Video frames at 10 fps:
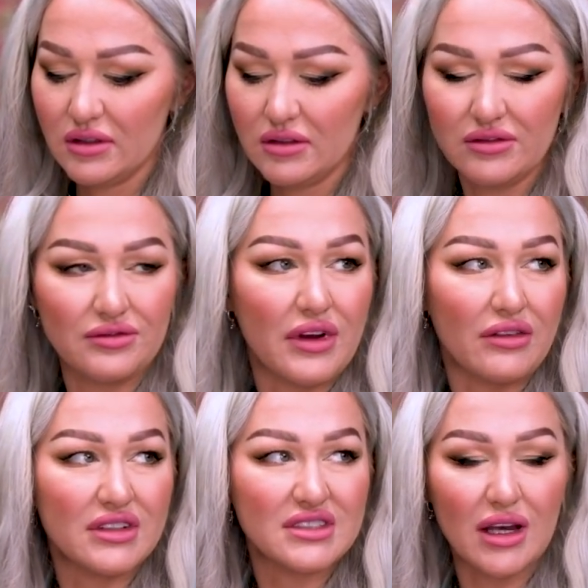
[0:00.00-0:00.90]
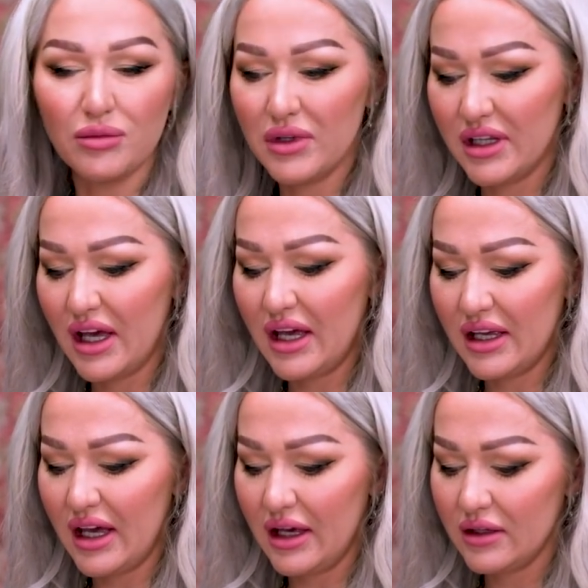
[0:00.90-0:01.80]
Yeah, that's very what I'm similar. Getting yeah, if
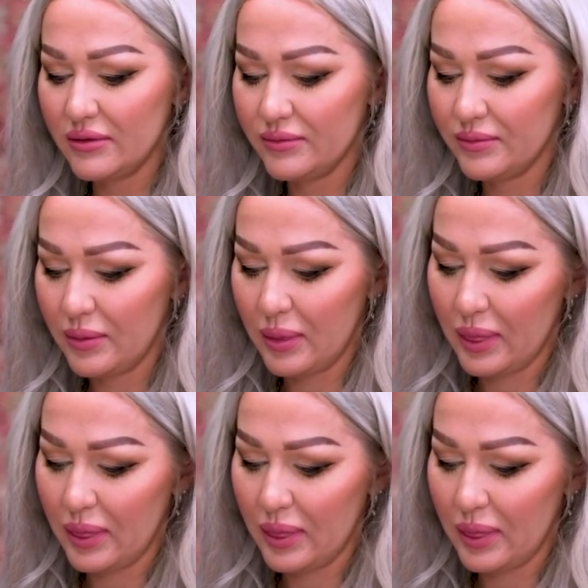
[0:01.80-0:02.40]
you wanted to, but